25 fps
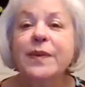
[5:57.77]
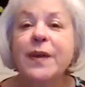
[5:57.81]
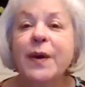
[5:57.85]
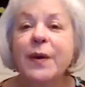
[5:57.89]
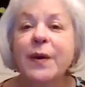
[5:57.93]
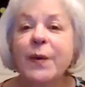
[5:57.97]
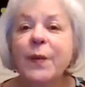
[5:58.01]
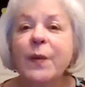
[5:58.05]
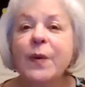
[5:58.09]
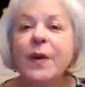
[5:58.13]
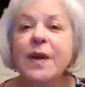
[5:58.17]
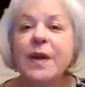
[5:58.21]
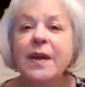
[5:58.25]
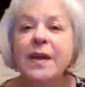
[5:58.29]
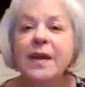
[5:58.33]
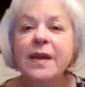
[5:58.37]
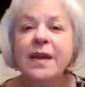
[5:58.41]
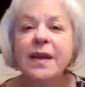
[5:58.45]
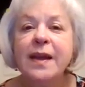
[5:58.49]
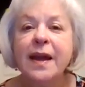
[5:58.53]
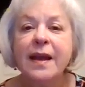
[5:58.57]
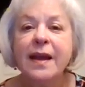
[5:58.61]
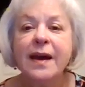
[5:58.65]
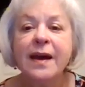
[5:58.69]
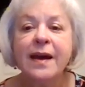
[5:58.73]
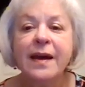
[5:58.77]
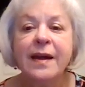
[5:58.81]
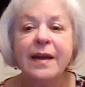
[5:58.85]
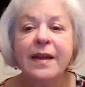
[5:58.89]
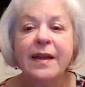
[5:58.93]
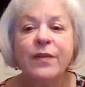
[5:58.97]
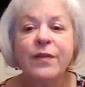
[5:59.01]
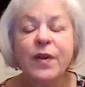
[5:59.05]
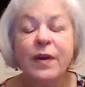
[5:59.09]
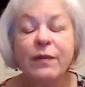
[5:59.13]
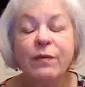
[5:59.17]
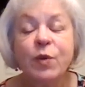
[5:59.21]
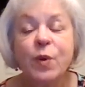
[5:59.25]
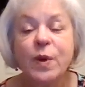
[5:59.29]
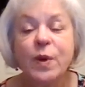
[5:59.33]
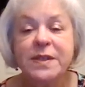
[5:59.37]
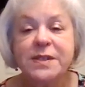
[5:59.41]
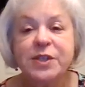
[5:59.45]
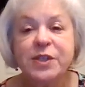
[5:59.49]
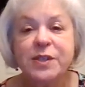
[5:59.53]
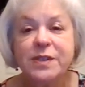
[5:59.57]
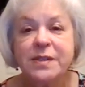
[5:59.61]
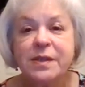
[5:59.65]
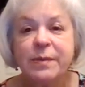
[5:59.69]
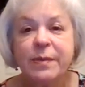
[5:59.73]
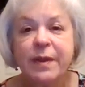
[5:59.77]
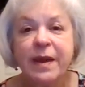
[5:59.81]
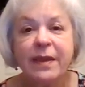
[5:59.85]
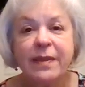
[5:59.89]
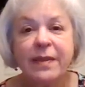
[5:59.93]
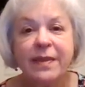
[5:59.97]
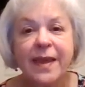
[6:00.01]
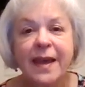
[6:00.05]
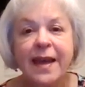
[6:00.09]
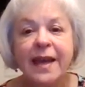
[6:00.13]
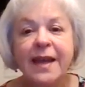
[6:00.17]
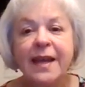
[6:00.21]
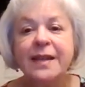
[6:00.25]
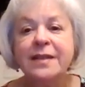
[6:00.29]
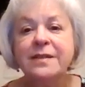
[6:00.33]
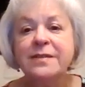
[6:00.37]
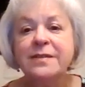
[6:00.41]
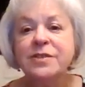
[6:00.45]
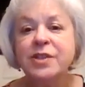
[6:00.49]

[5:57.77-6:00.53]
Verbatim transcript: So uh, if you have questions about that,